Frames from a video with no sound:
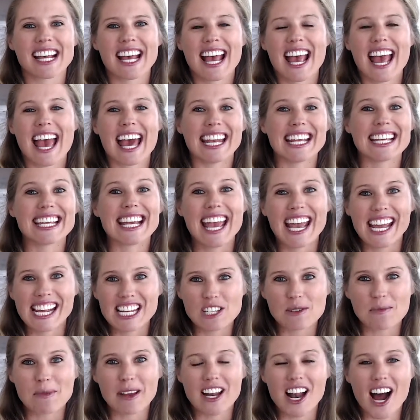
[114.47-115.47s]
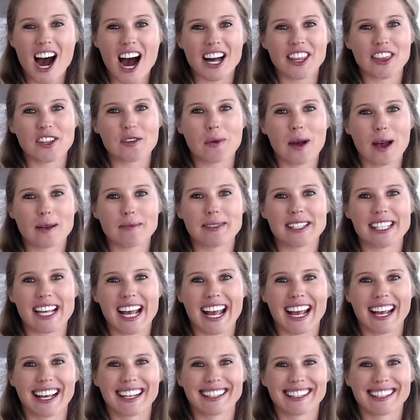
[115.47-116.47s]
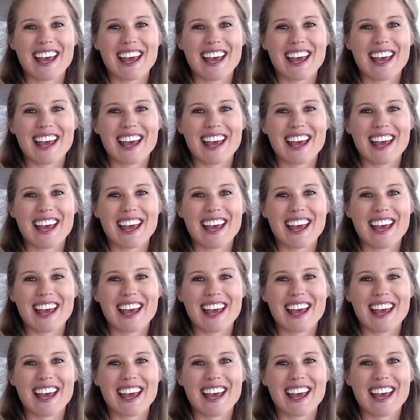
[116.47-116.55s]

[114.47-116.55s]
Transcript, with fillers: and engagement on the website.